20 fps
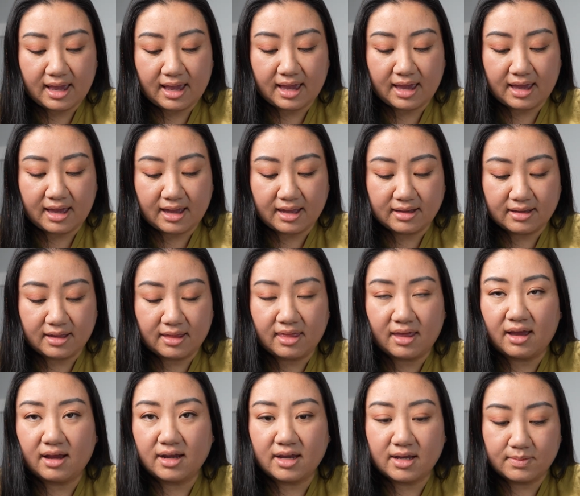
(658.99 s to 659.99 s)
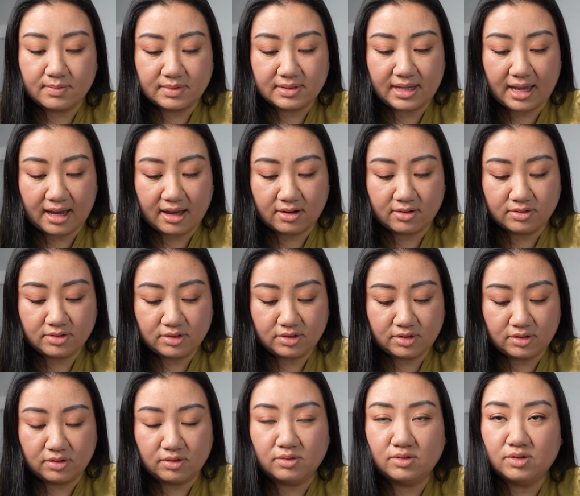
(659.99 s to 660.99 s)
and that comes out to